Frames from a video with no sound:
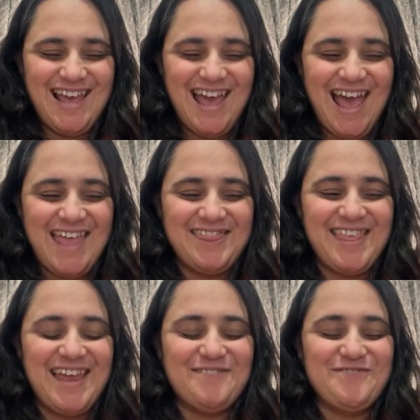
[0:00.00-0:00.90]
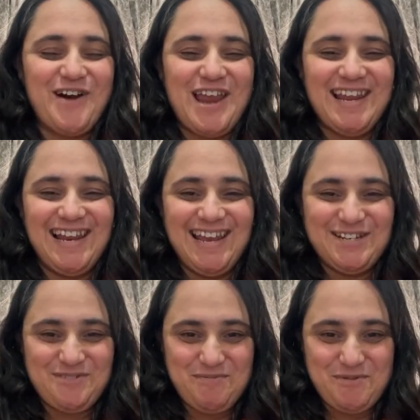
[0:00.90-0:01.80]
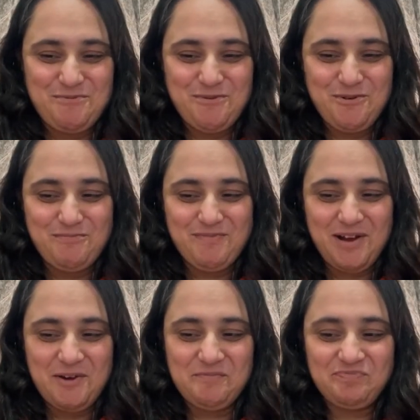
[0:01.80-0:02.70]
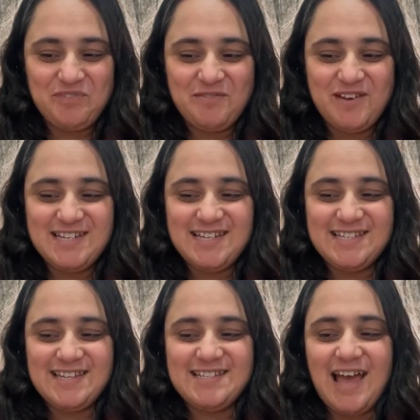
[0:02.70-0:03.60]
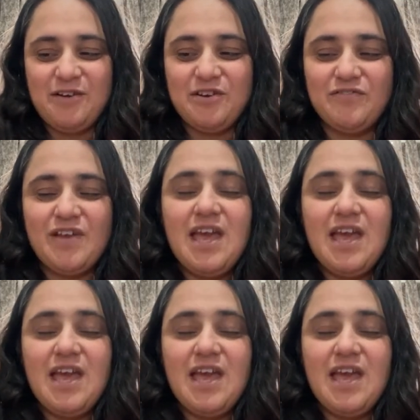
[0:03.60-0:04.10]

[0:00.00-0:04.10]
and then finally triple warmer, which is the sound of